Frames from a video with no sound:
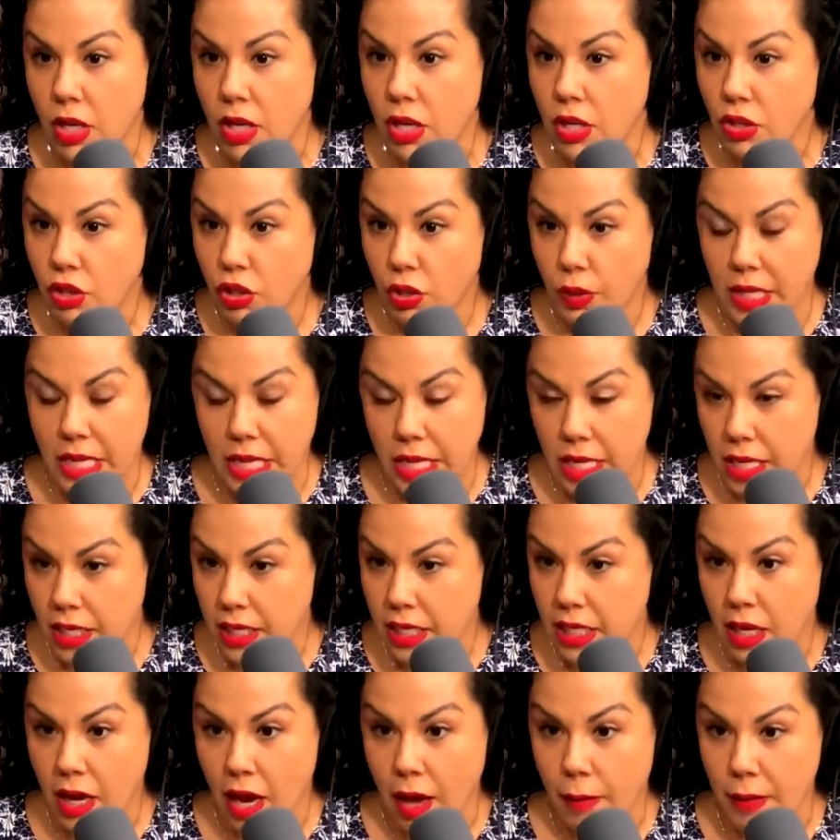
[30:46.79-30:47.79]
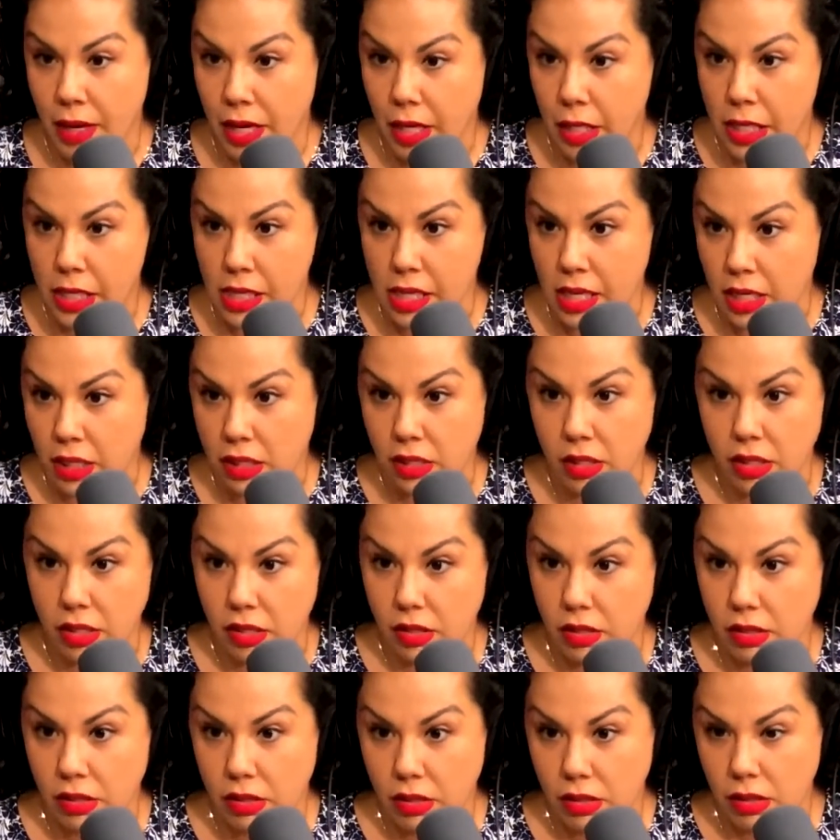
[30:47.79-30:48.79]
So he did not marry
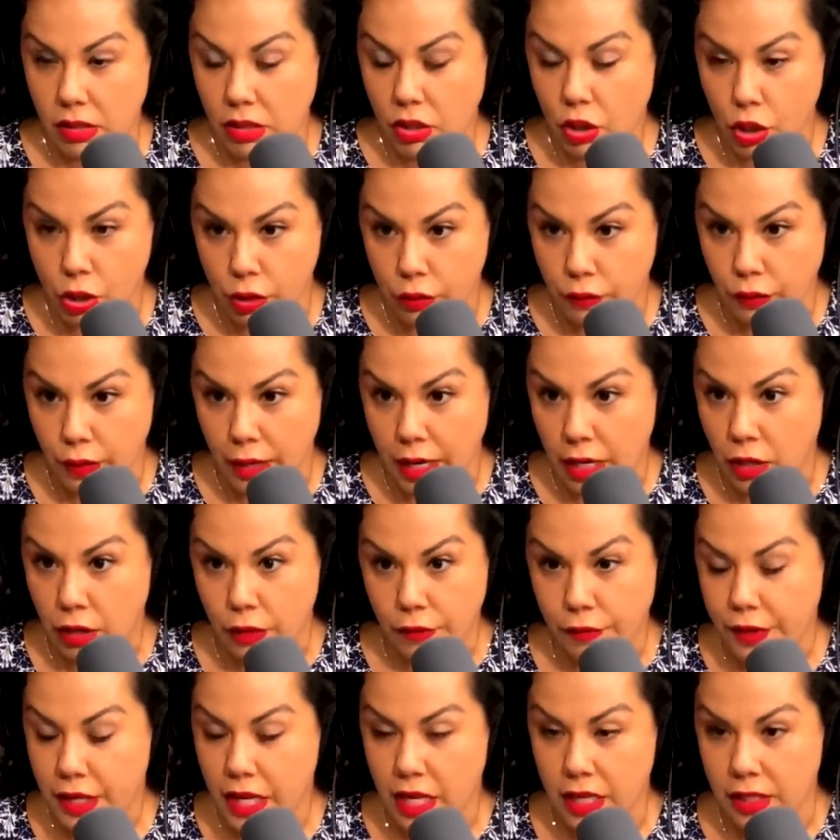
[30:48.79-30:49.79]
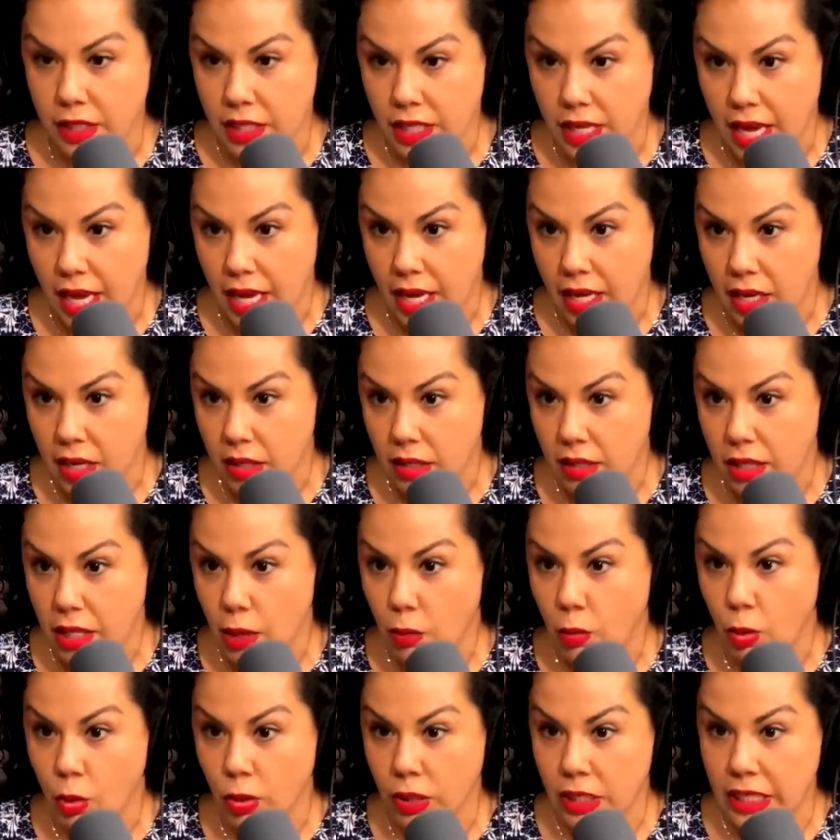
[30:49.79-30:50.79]
this girlfriend or fiance. They
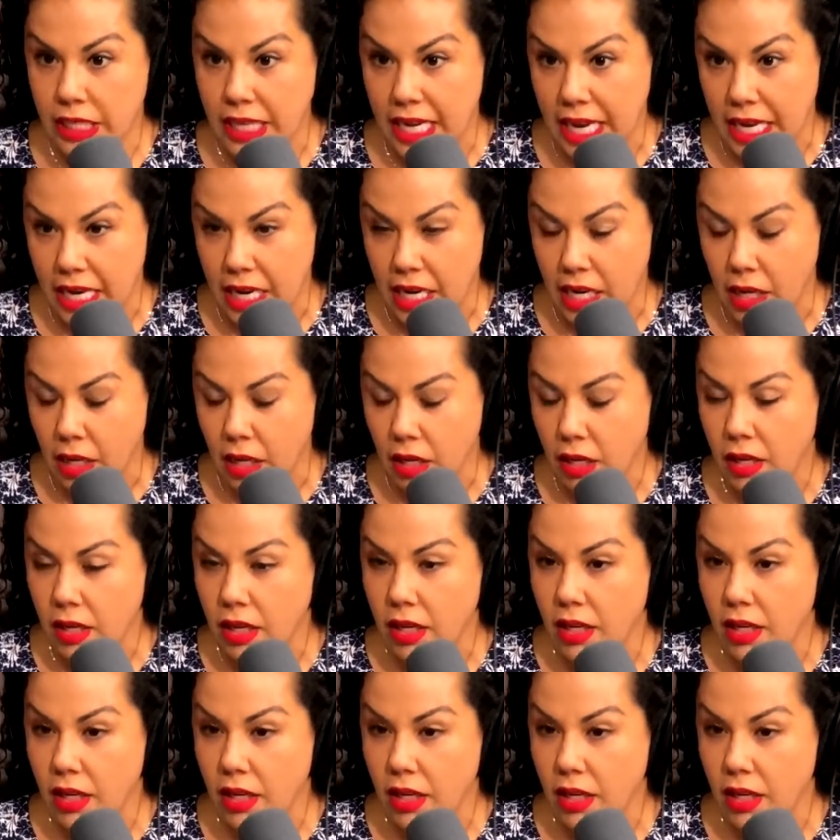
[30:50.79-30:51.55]
were only dating.